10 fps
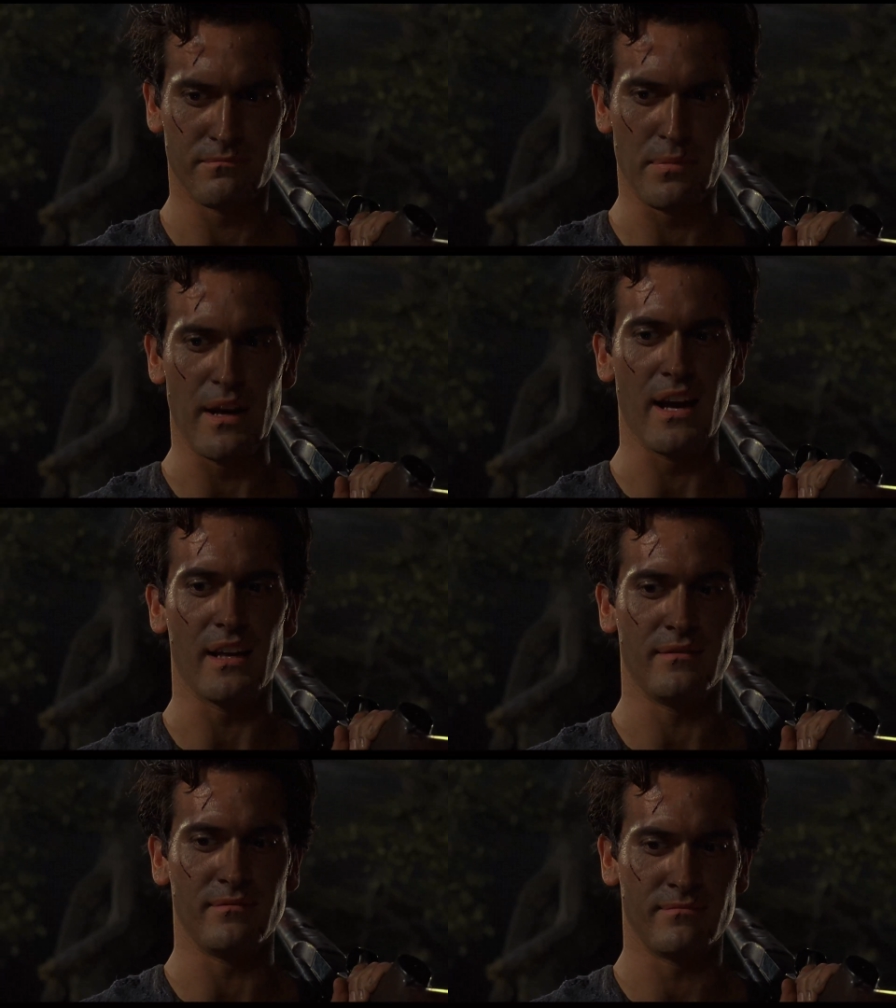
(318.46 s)

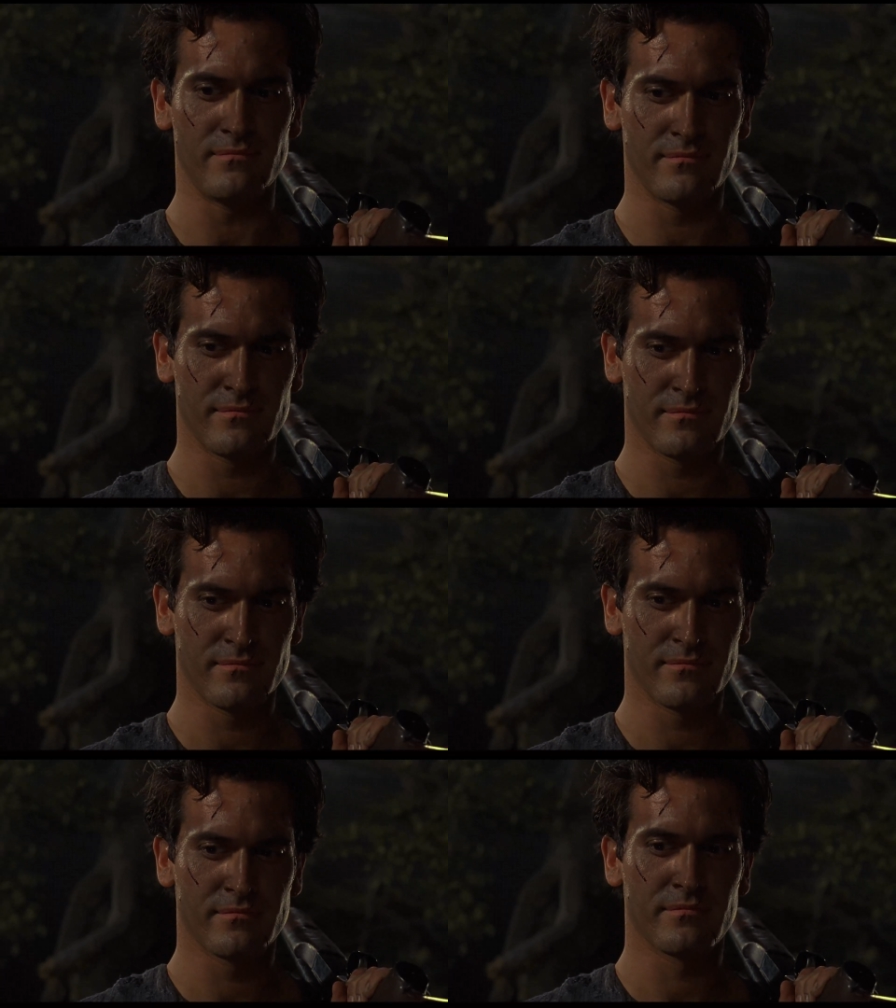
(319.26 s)
Bad.
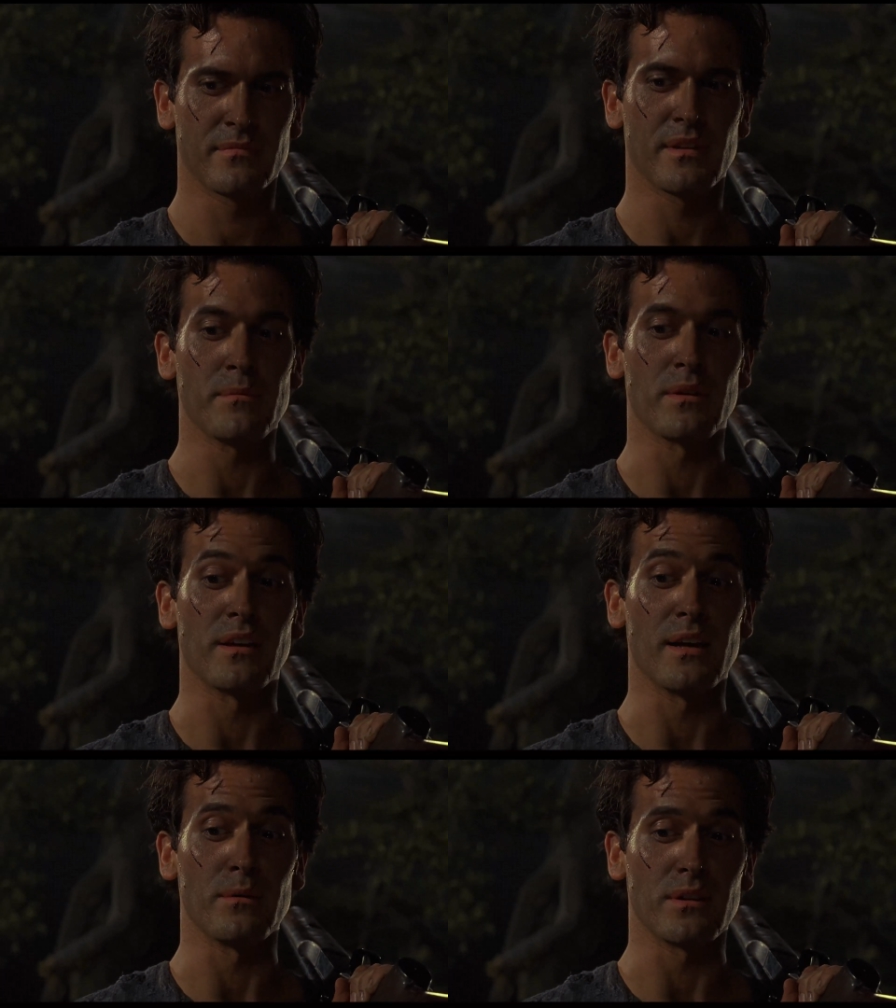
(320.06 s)
I'm the
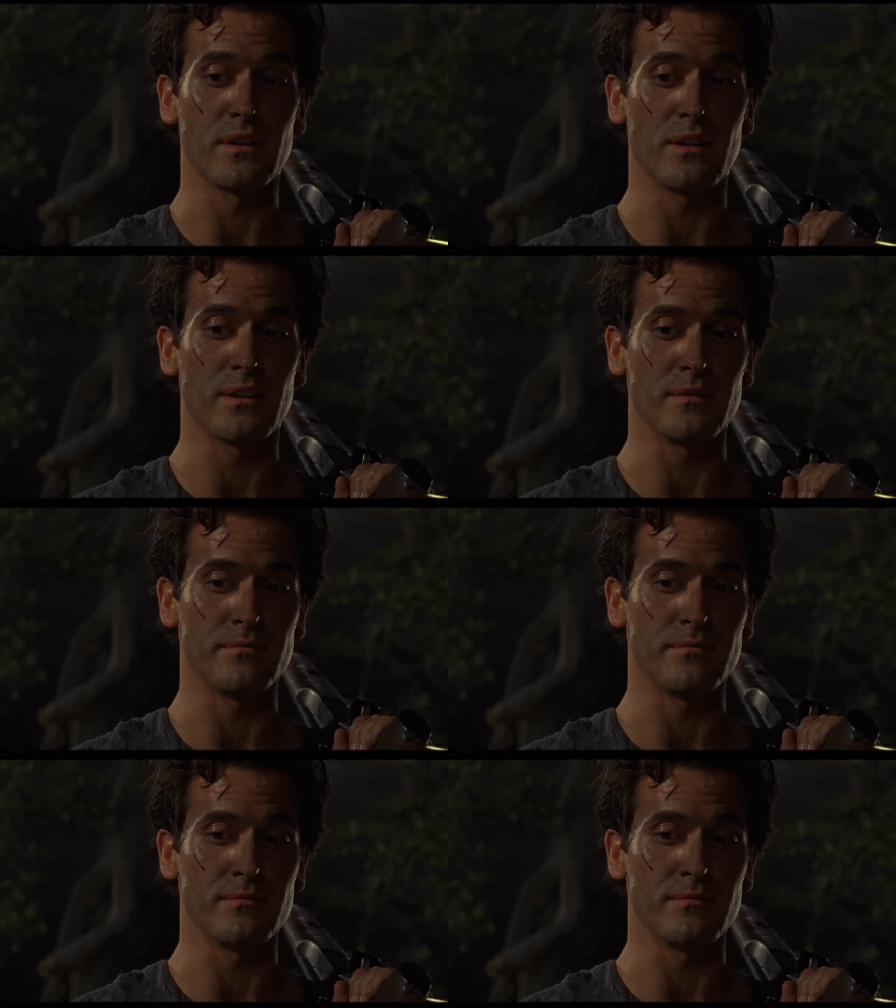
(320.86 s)
guy with the gun.